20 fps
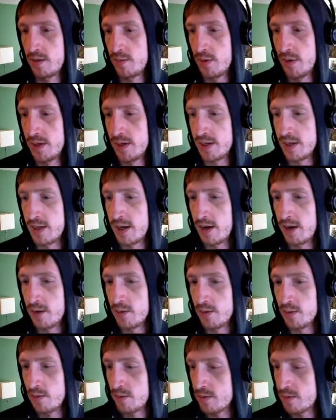right
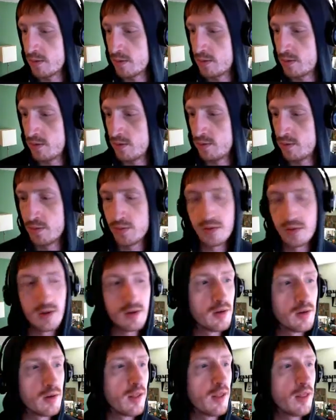now
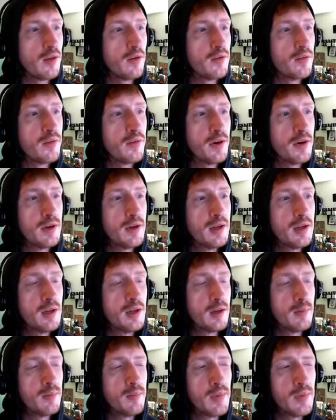they're
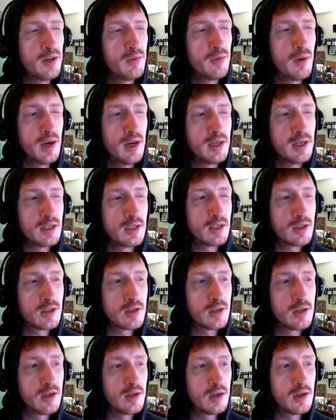very
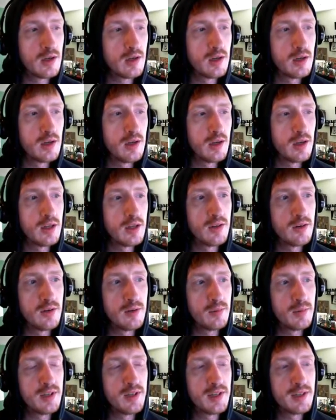mid-range. They're
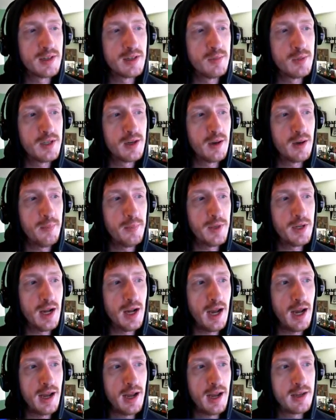in a position to become
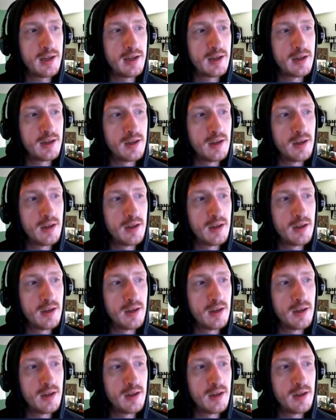mid-high.